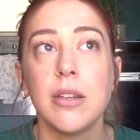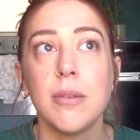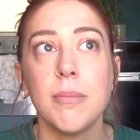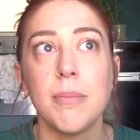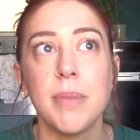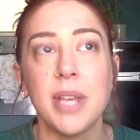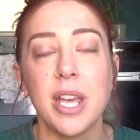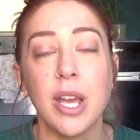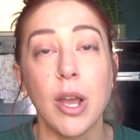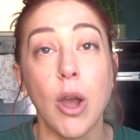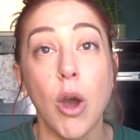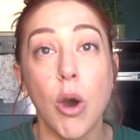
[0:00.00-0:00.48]

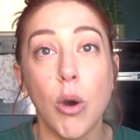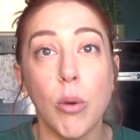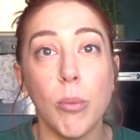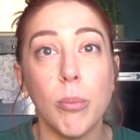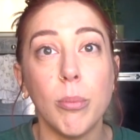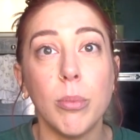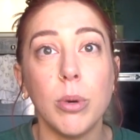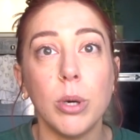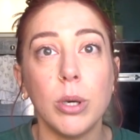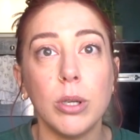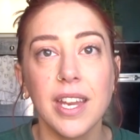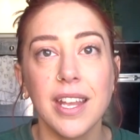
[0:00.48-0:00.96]
being
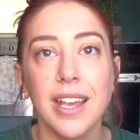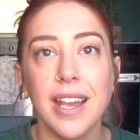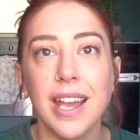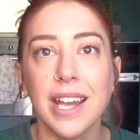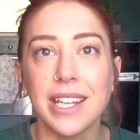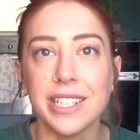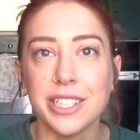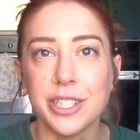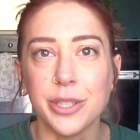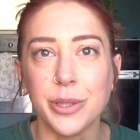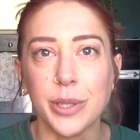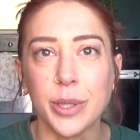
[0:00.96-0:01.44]
humble, and
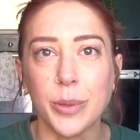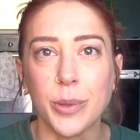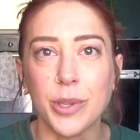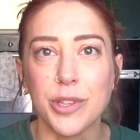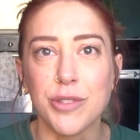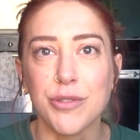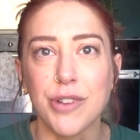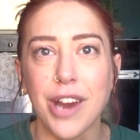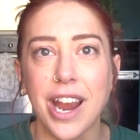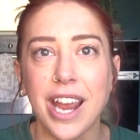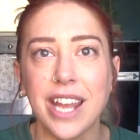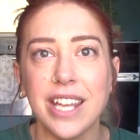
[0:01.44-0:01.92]
doing what's
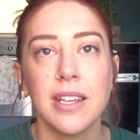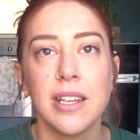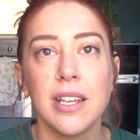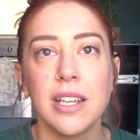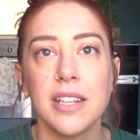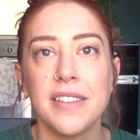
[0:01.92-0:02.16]
right.